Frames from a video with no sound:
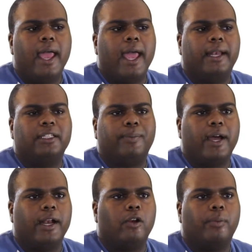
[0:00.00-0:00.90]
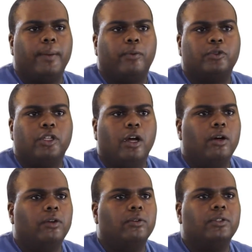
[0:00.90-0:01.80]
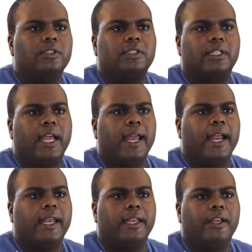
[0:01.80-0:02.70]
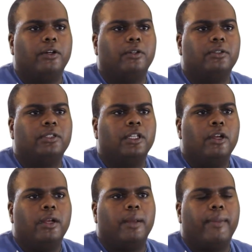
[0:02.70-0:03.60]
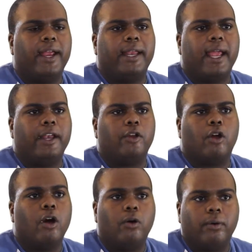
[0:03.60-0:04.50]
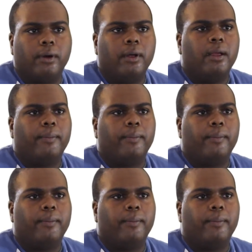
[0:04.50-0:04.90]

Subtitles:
and despite other people's goals and ideals, to maintain your own.